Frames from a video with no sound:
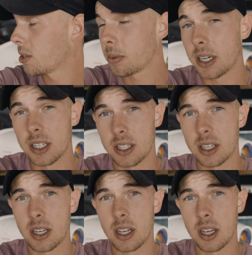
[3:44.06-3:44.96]
airplane
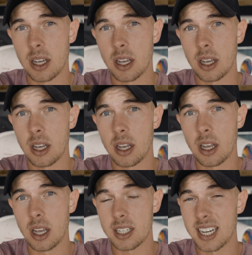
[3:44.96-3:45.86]
is
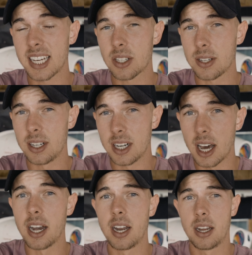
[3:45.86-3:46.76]
next to
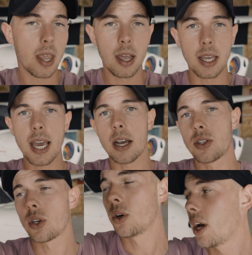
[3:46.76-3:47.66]
none. Yeah,
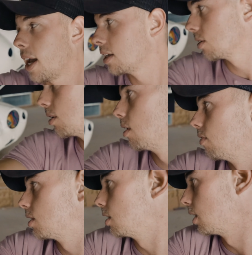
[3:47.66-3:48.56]
so as you can
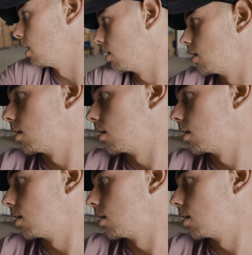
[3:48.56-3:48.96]
obviously tell